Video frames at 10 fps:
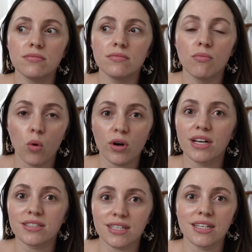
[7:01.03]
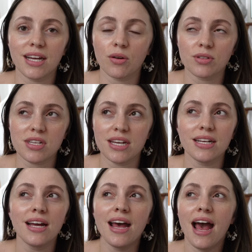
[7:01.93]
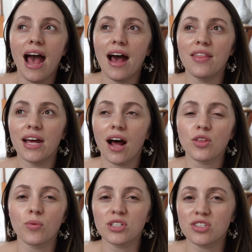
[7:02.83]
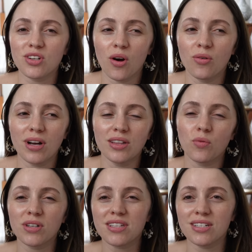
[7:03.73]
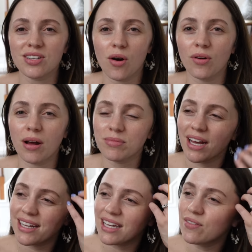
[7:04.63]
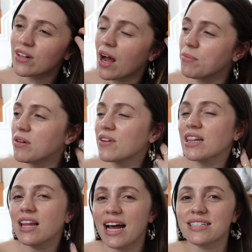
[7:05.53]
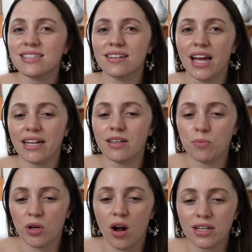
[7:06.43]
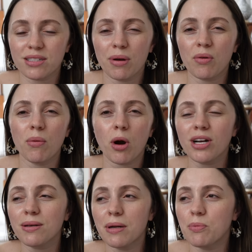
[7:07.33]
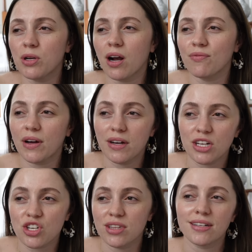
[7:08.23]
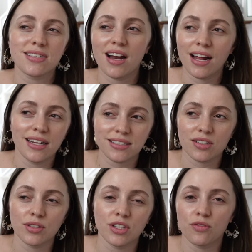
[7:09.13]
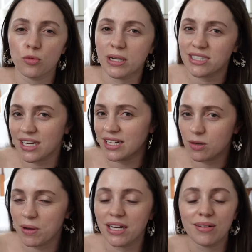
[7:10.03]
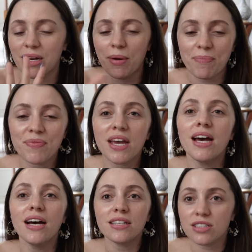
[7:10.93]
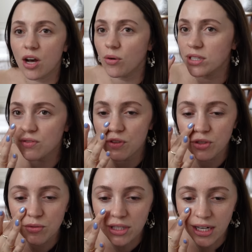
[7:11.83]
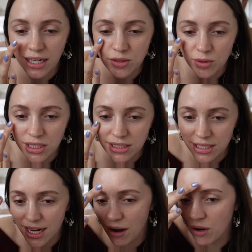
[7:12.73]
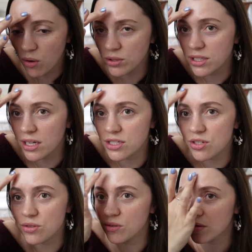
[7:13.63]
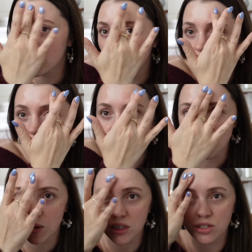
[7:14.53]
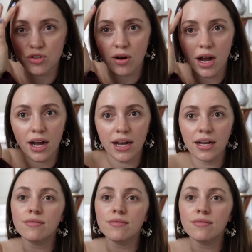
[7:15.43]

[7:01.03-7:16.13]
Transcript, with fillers: morning skincare routine, and then other ones don't, and the ones that don't, I'm like, even I'm even less likely to put on, because I'm like, well, I'm already going to be putting on foundation that's not necessarily good for my skin, depending. Anyway, so this feels really nice. We're going to see how it holds on to the foundation we're going to try.